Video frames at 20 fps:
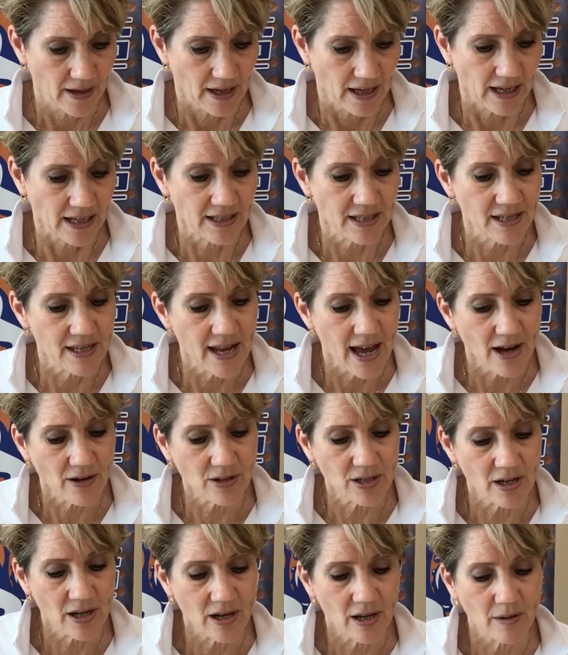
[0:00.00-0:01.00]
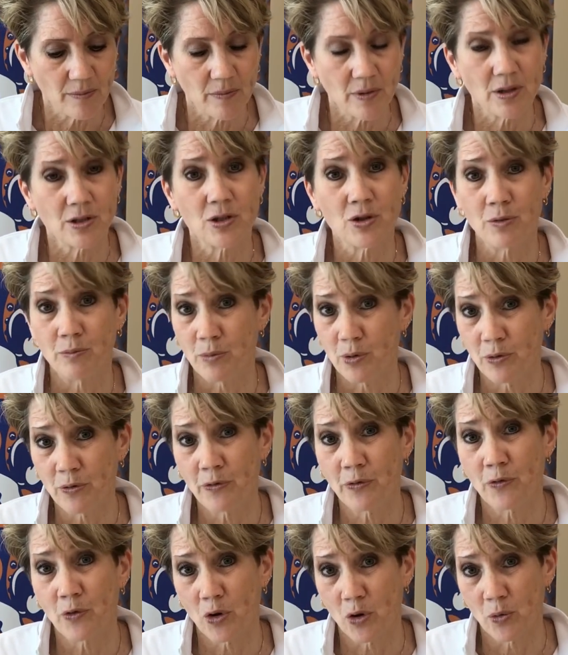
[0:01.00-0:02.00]
It's now time to move
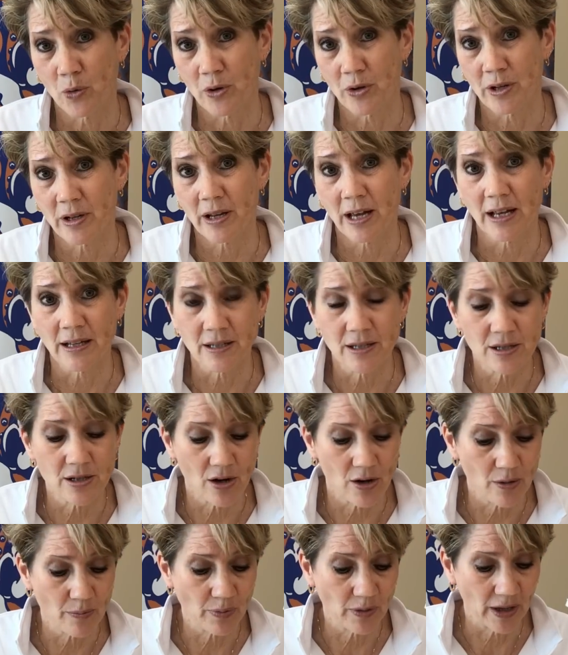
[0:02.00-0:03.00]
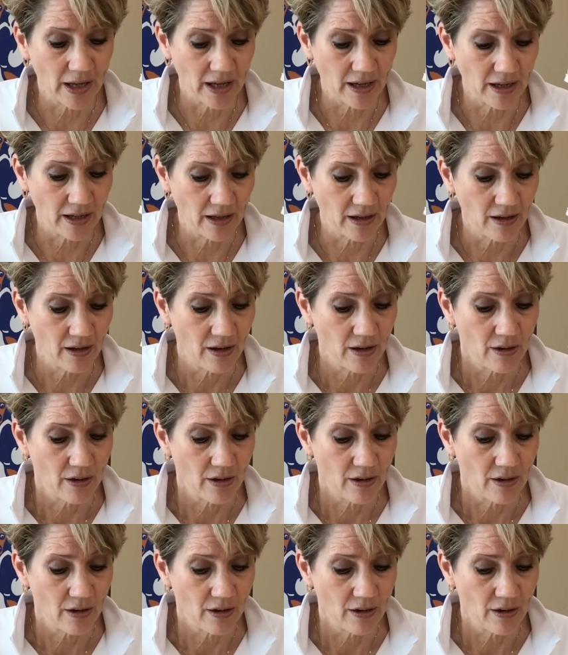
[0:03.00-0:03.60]
forward and start planning